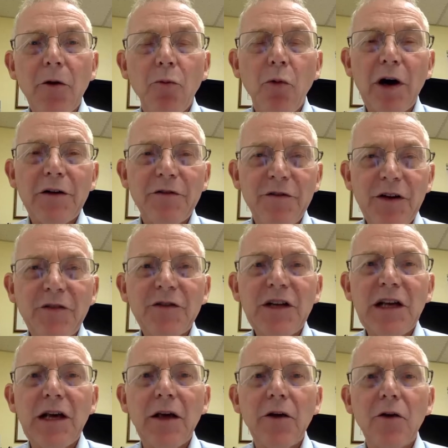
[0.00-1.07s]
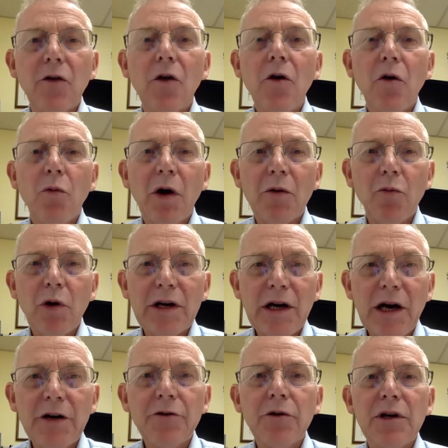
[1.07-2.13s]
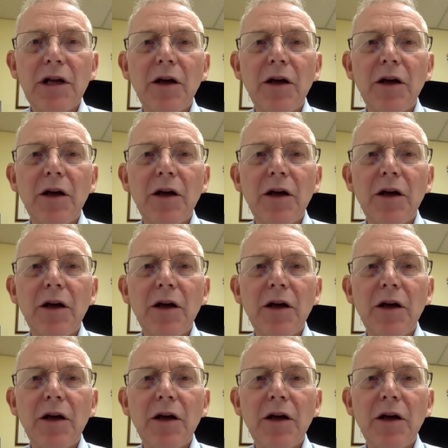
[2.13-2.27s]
what 50 is, what 100